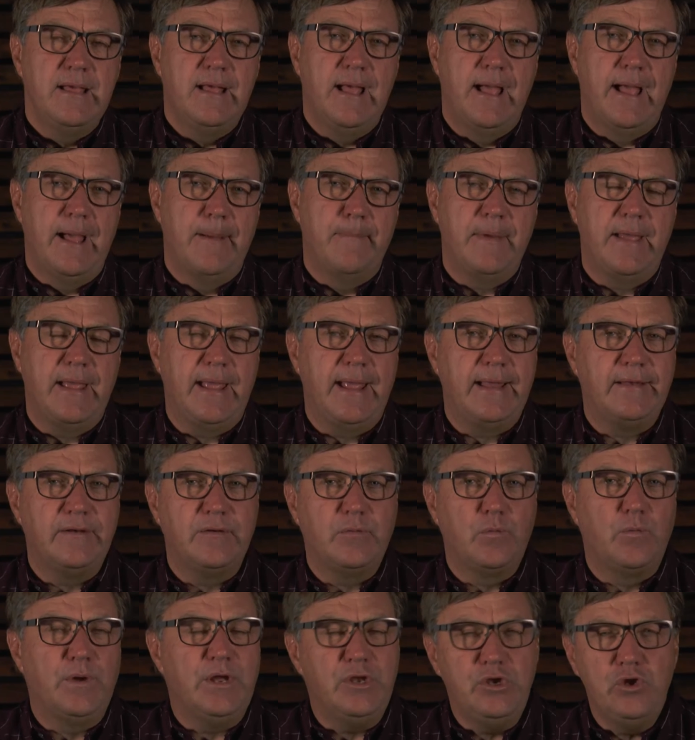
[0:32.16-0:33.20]
Um,
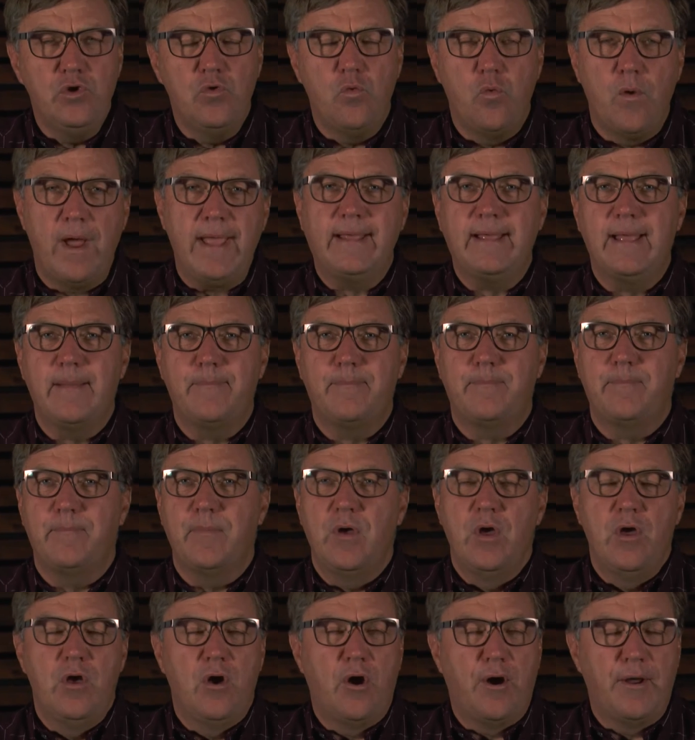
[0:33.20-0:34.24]
and when you wake up
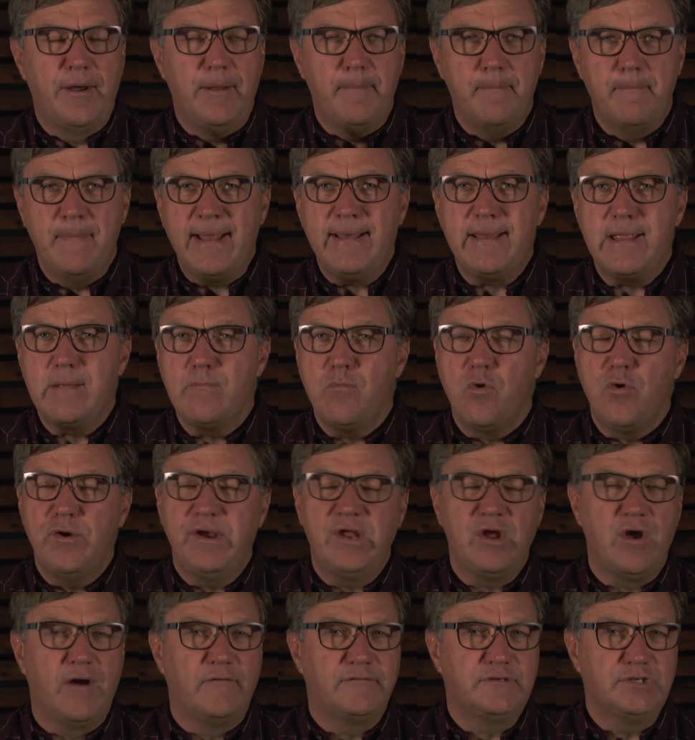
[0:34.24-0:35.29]
on a Monday
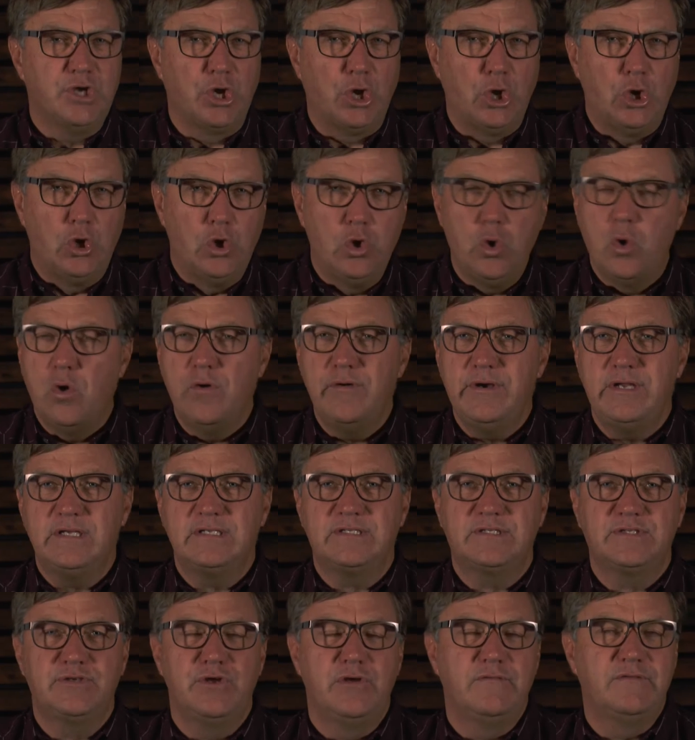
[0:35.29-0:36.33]
morning after a
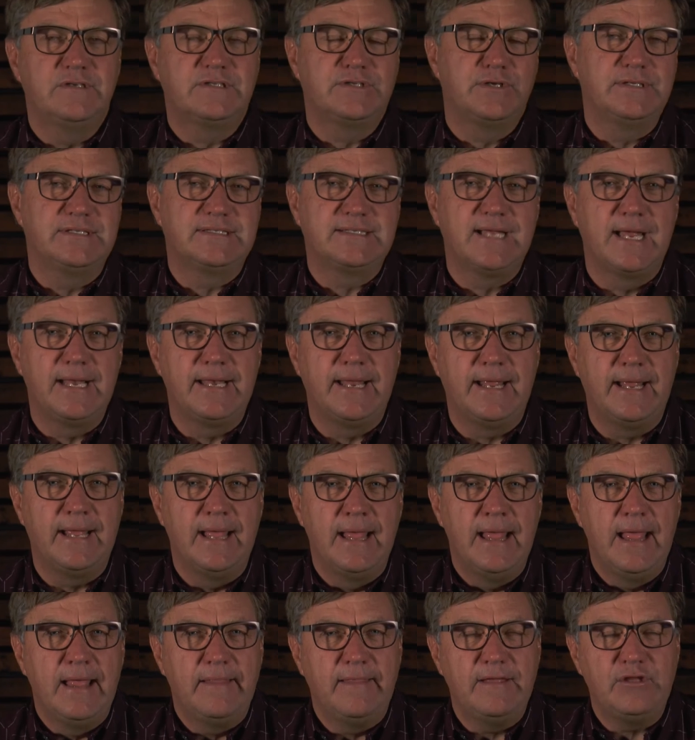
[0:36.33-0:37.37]
glorious service on Sunday
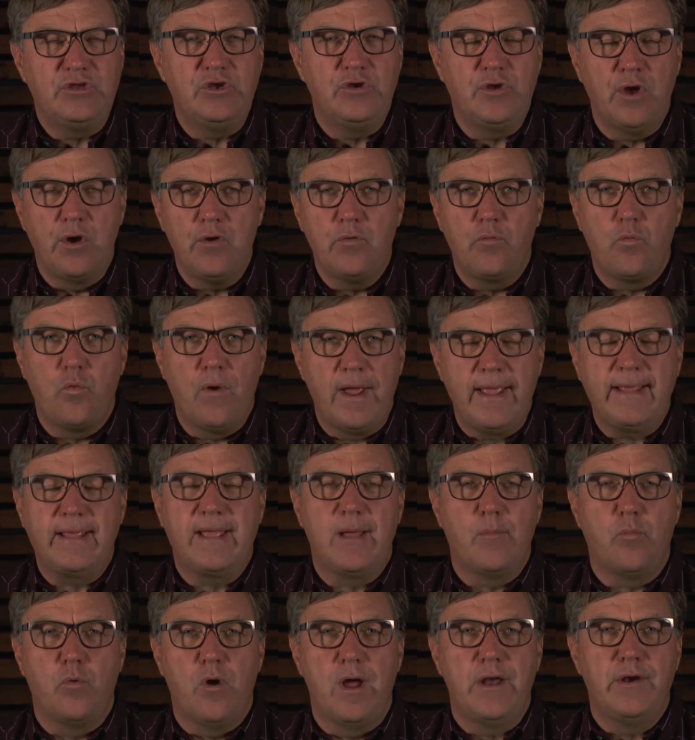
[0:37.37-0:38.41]
that you don't wake
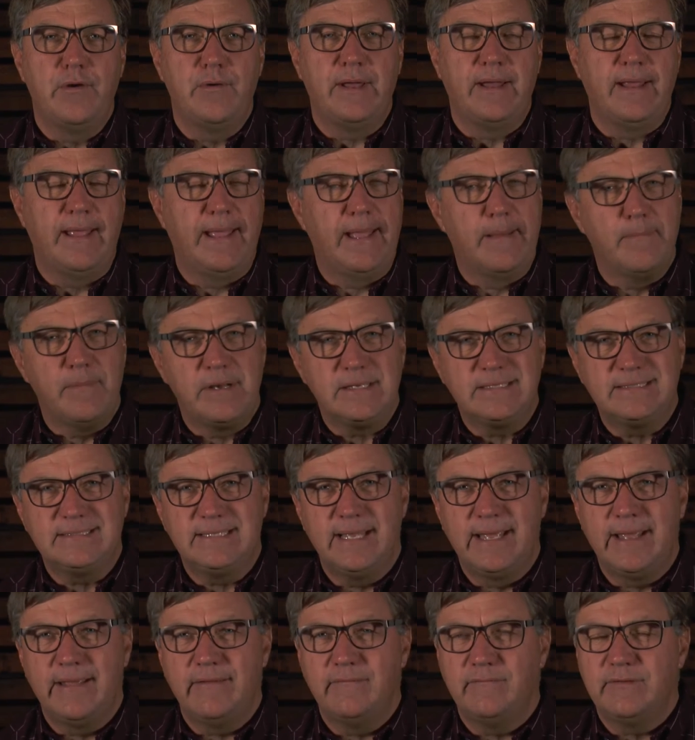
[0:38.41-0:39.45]
up wondering, Am I
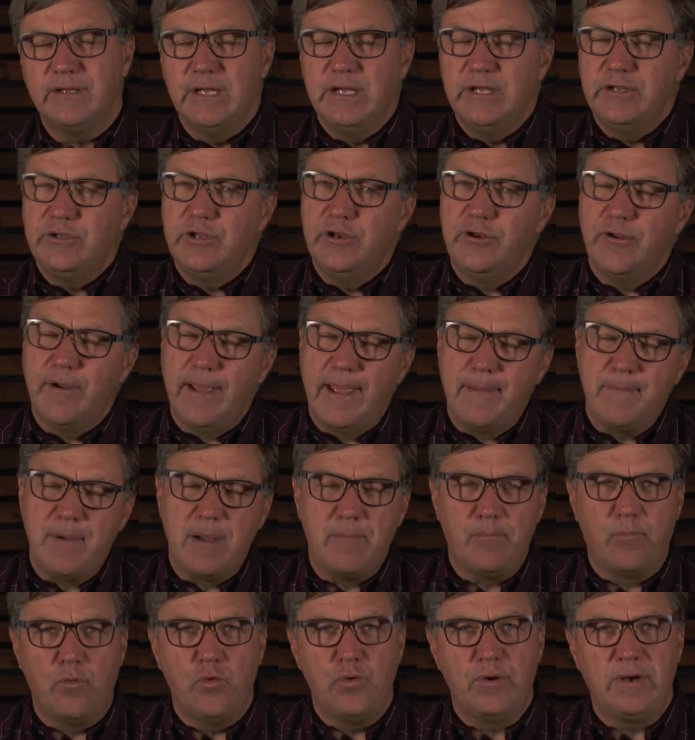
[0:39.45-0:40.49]
saved? You know, am
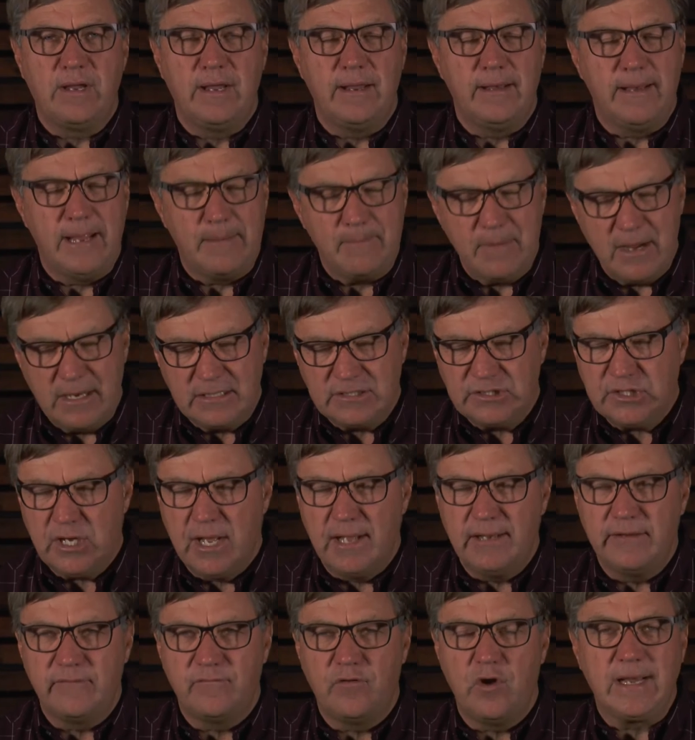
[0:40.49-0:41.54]
I born again? Am I a
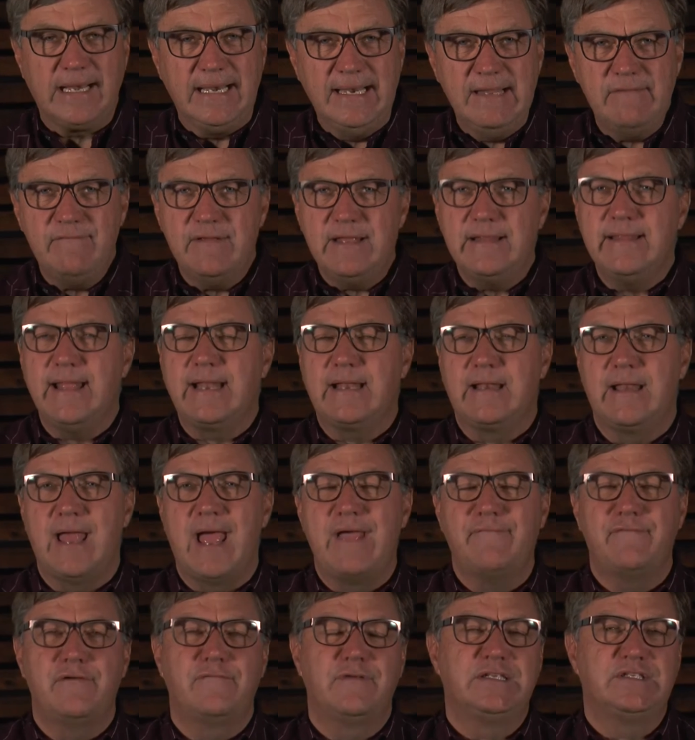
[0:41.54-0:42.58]
child of God? Living that
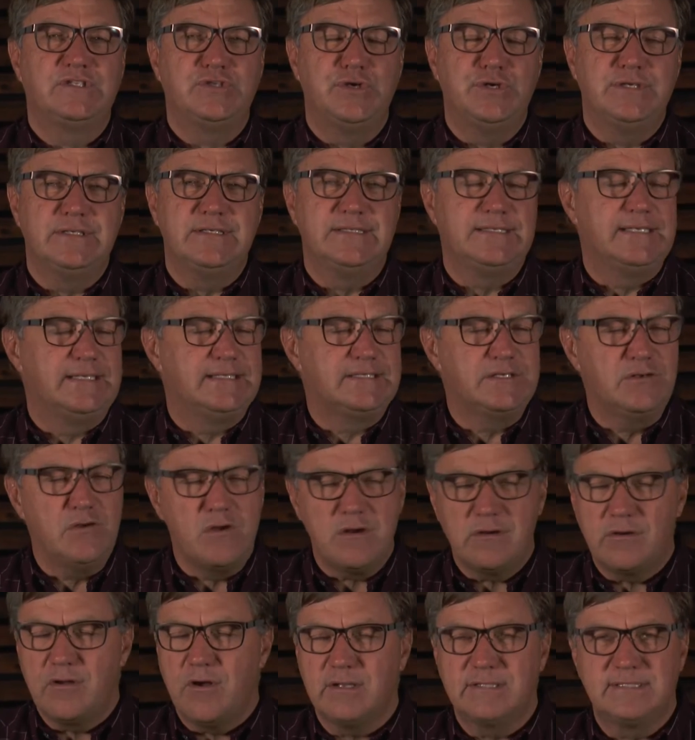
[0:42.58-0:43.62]
life of uncertainty. It's
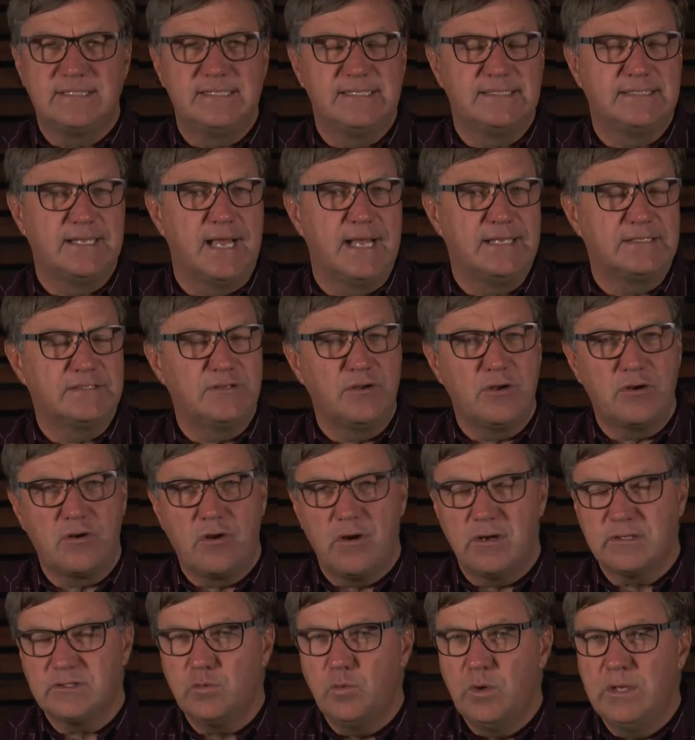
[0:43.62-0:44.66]
not God's desire, it's not
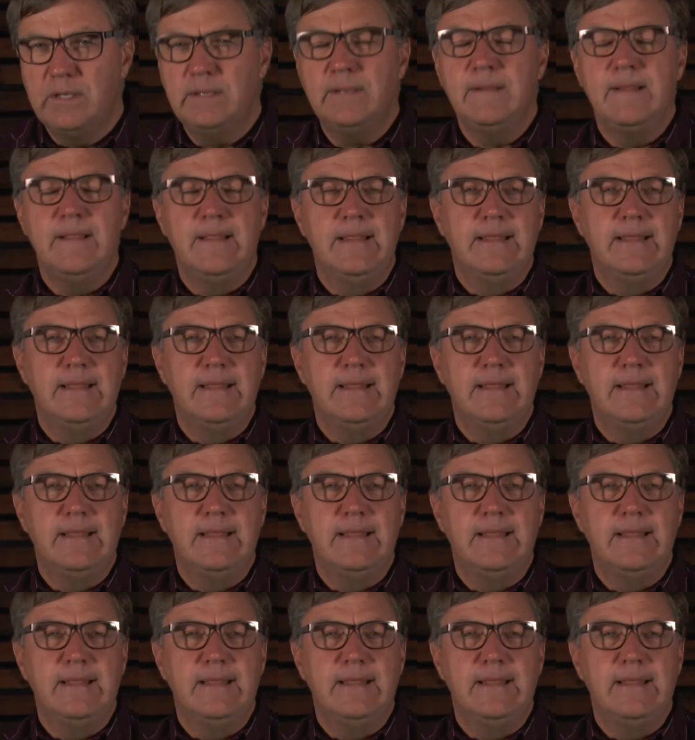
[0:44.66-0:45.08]
God's will,